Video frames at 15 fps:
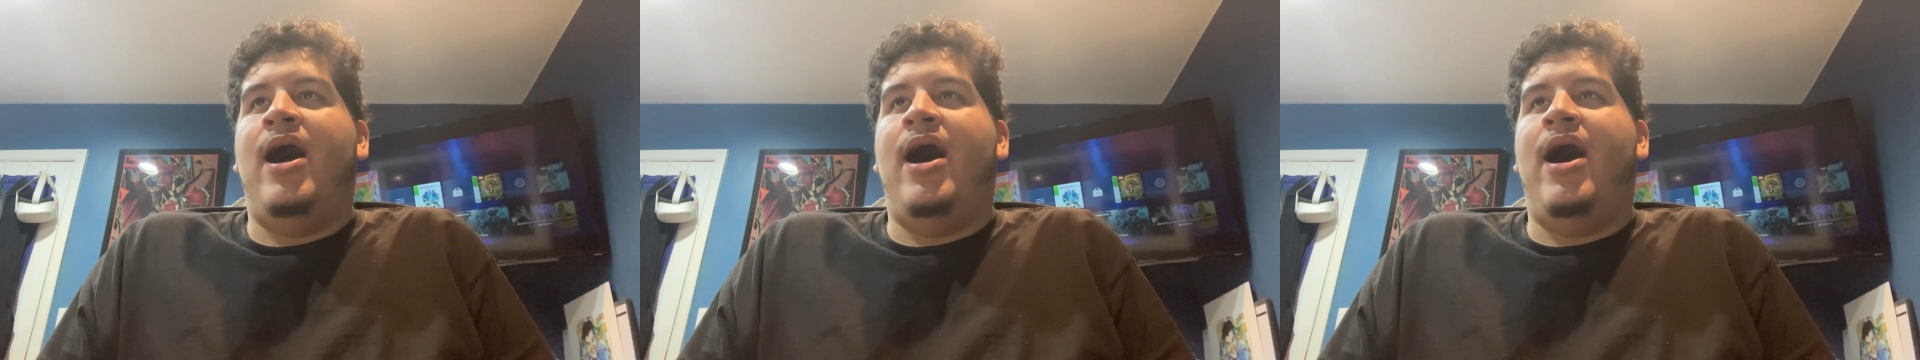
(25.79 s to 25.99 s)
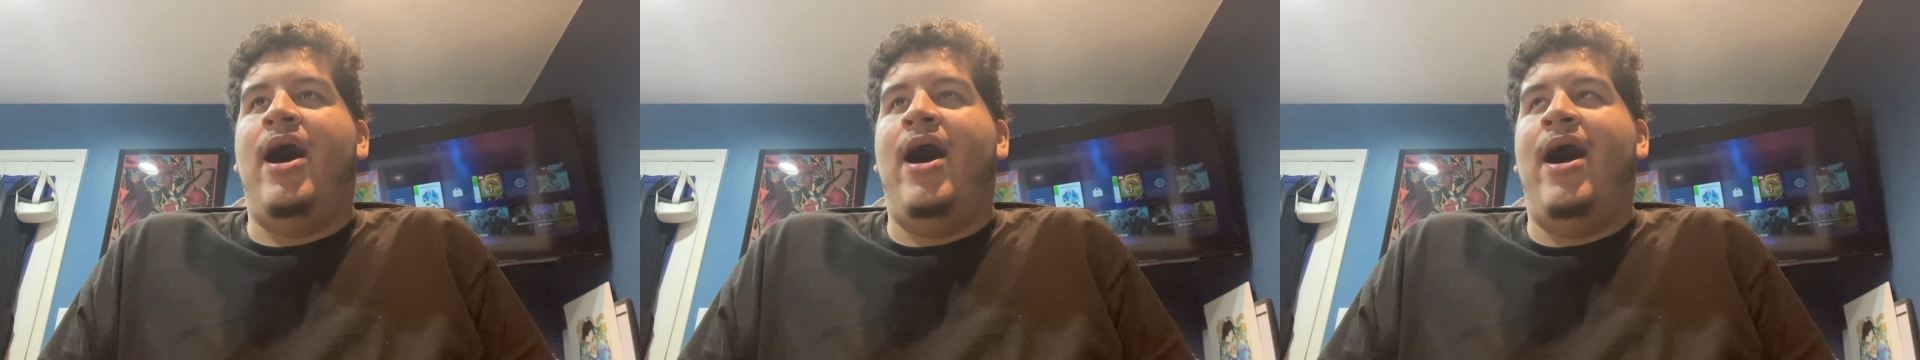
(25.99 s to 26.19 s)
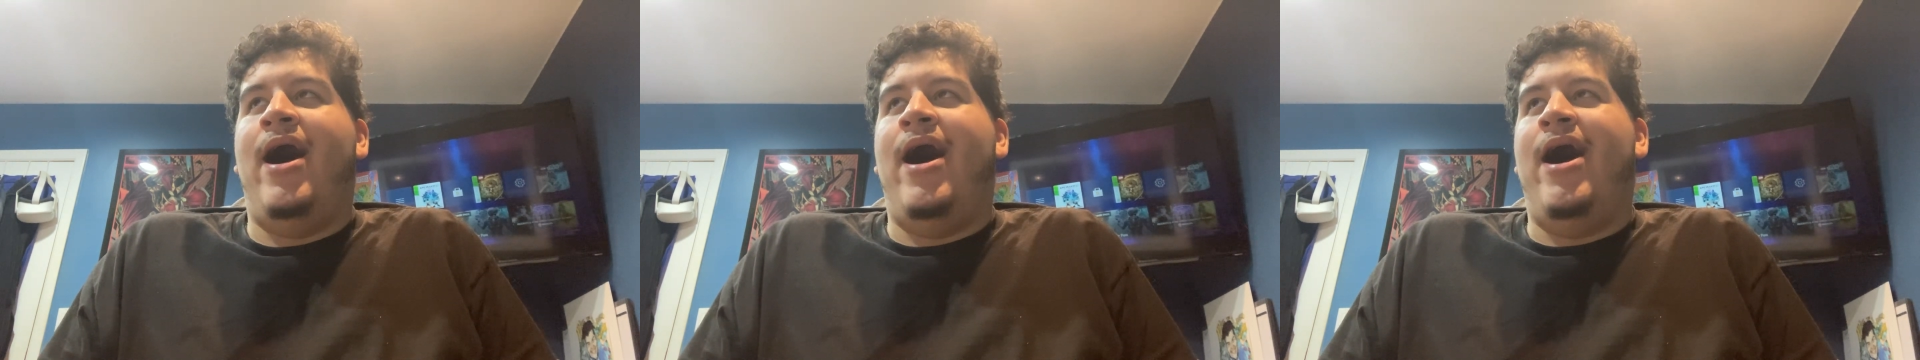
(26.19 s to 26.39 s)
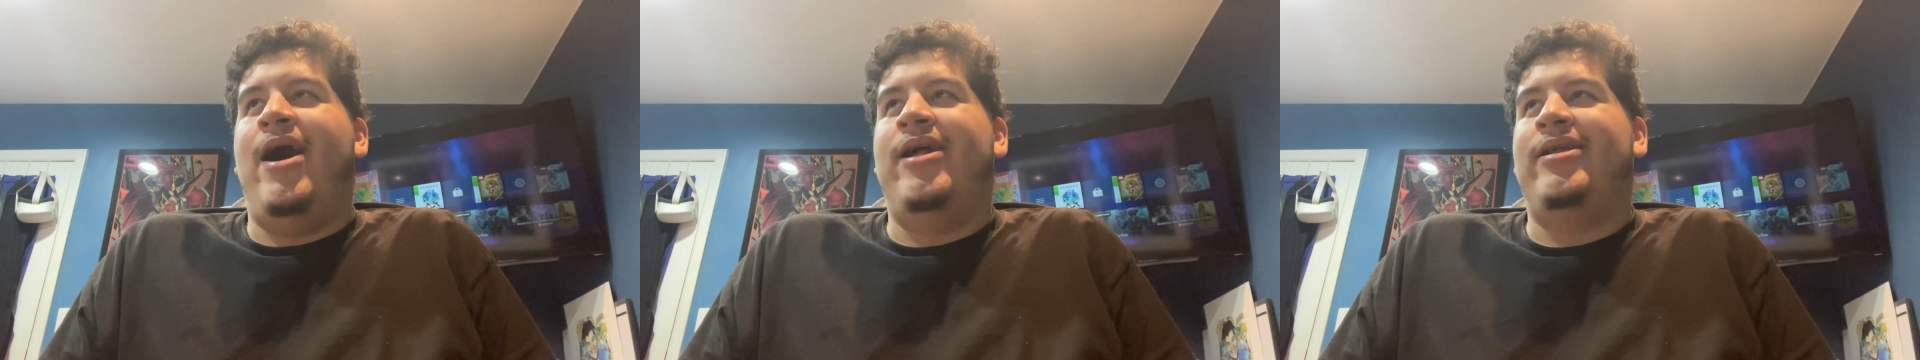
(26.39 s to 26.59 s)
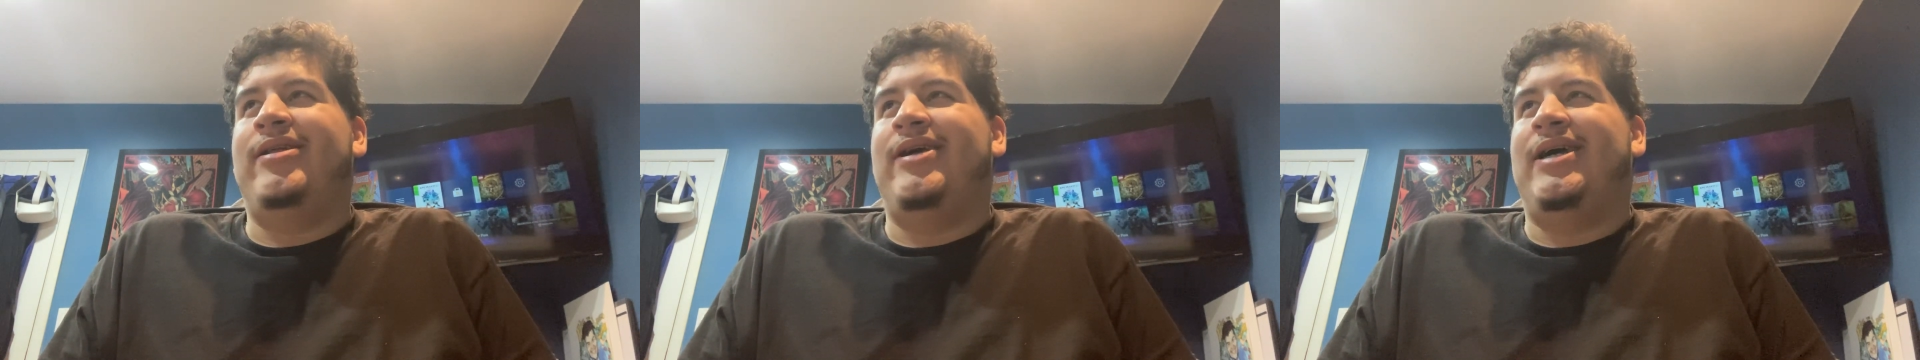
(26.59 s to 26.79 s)

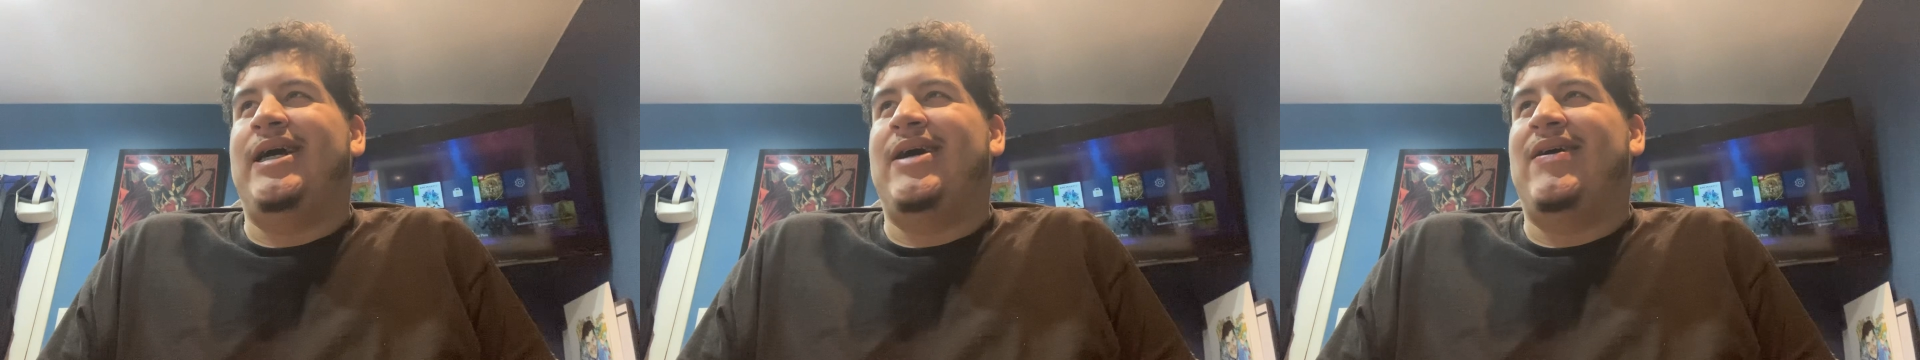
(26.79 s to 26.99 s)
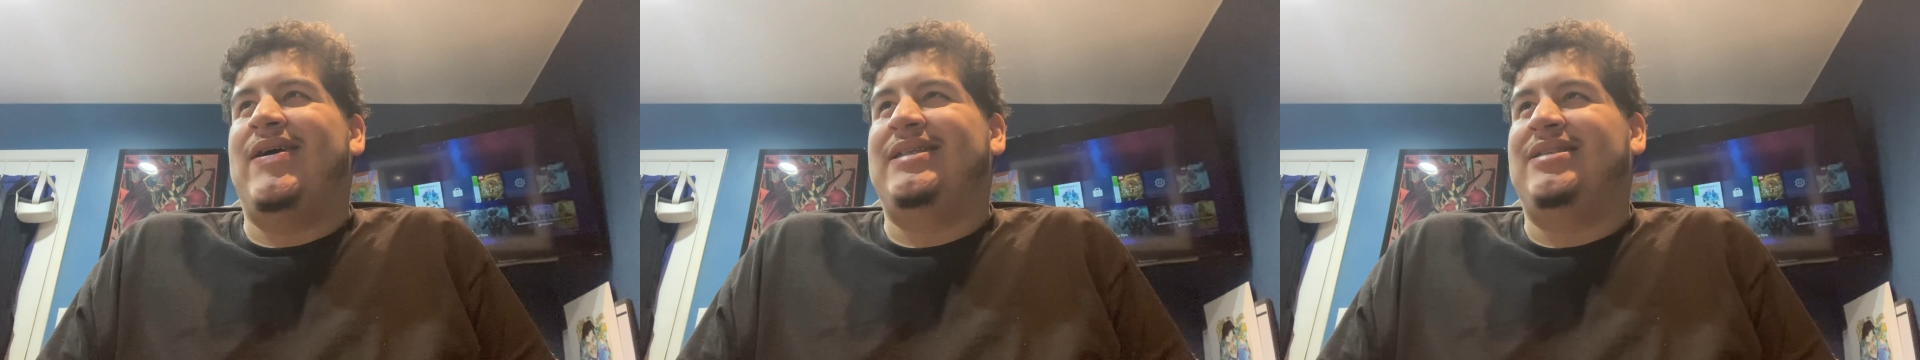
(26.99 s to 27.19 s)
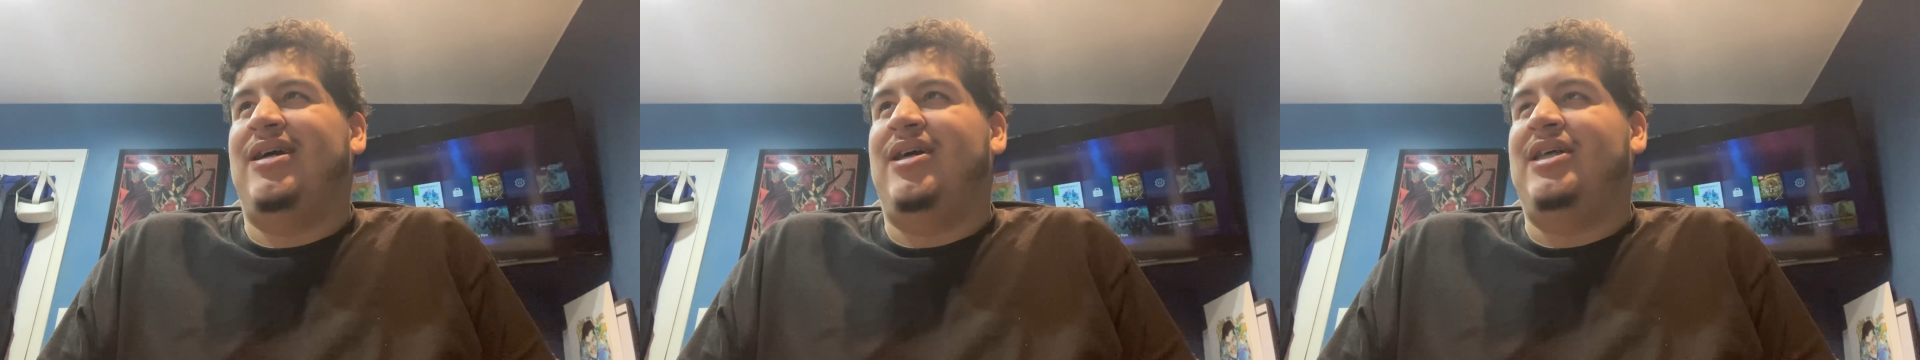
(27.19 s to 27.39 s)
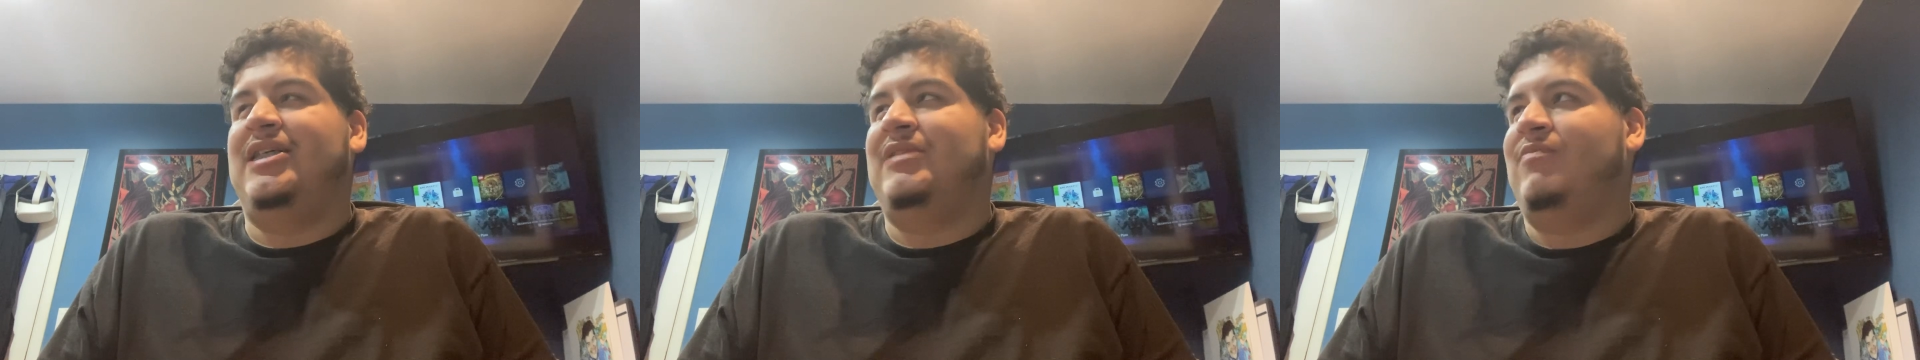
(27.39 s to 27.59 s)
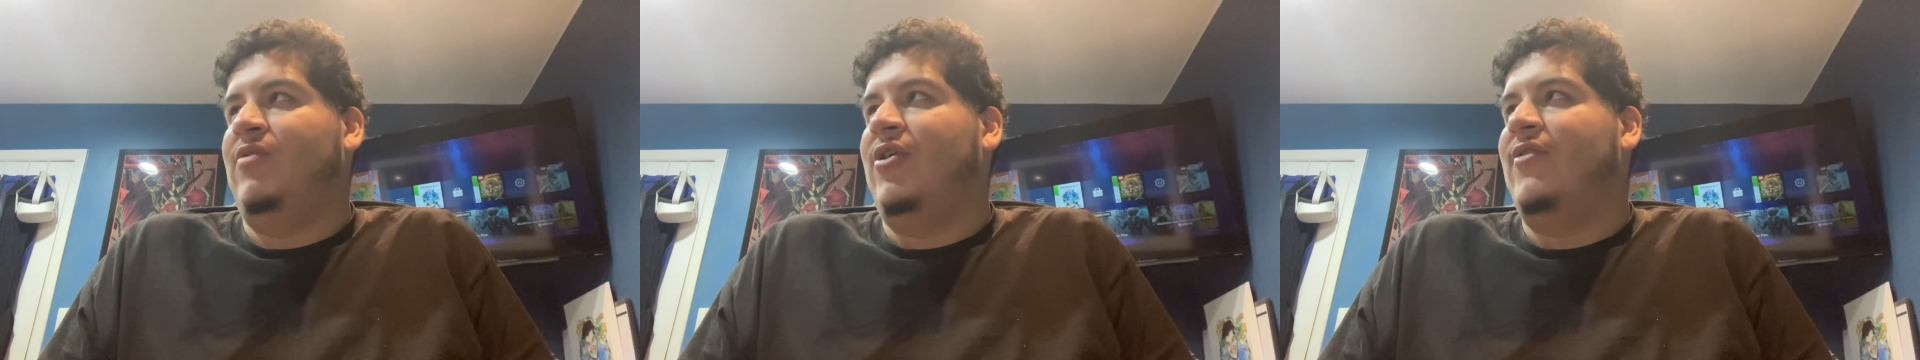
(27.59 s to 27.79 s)
I saw
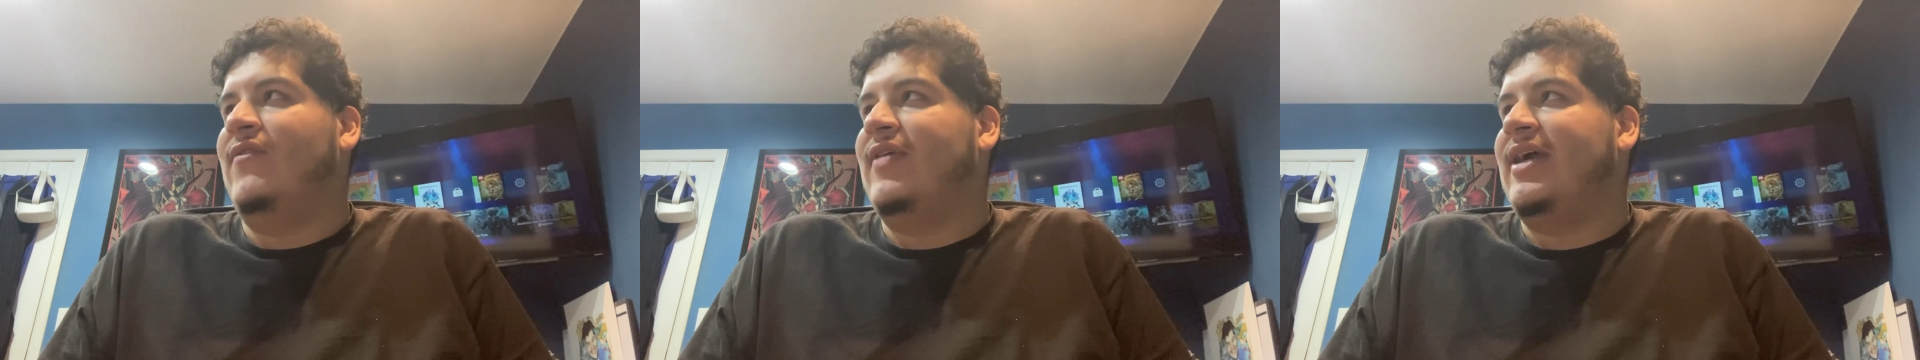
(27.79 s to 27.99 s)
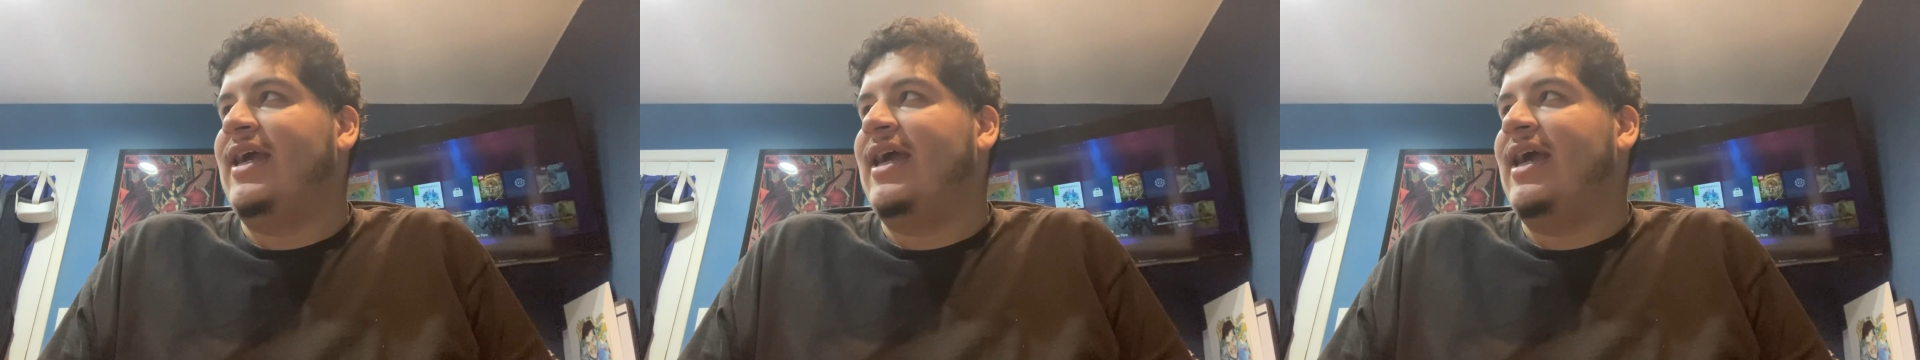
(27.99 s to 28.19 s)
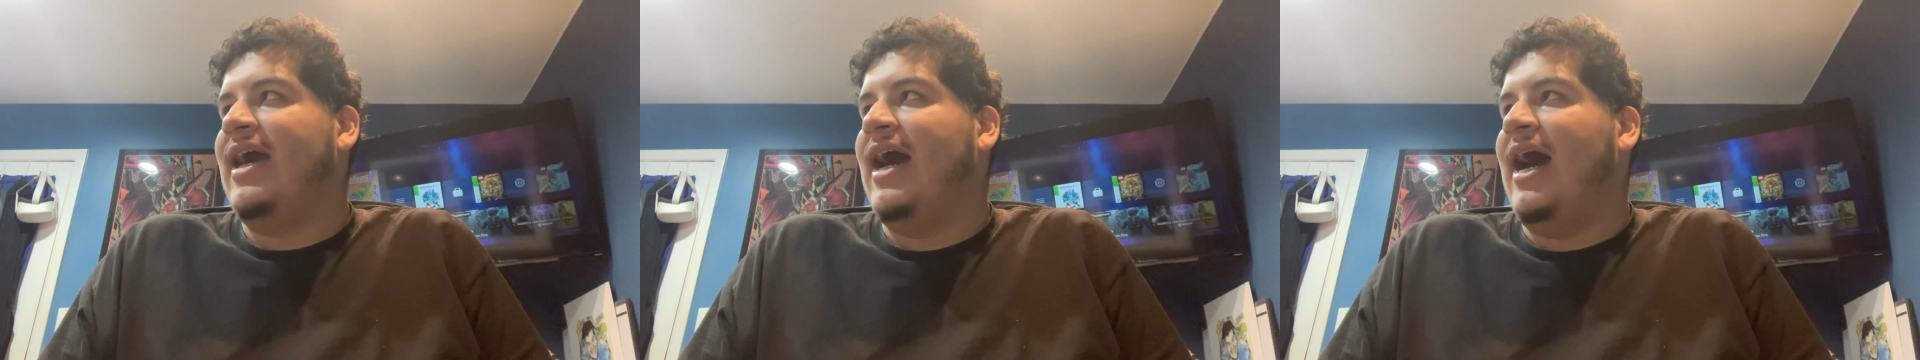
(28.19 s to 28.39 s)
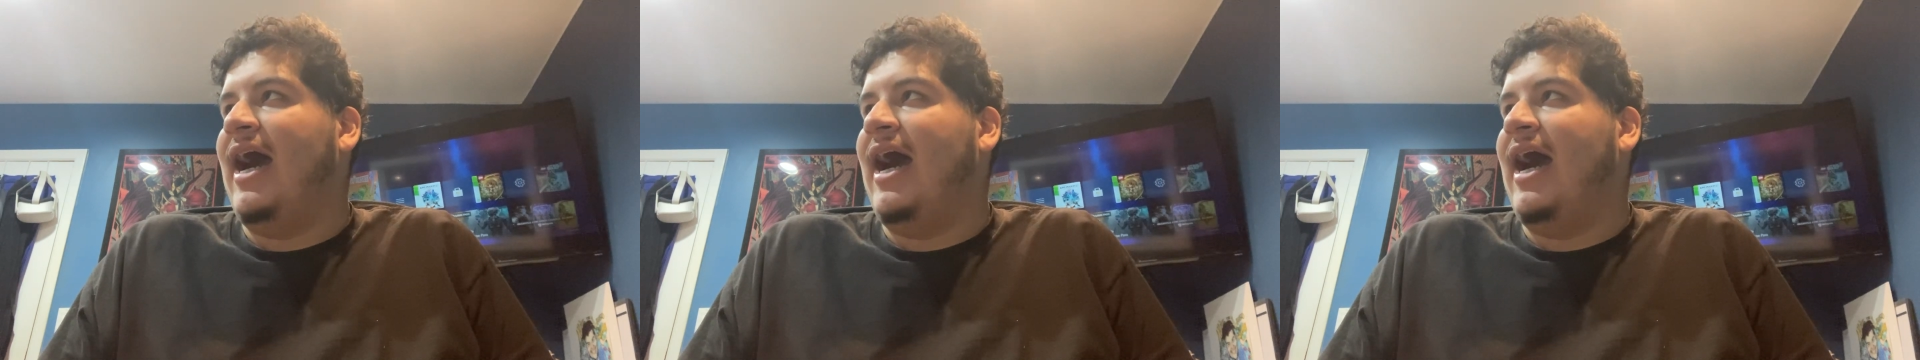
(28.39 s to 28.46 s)
this movie,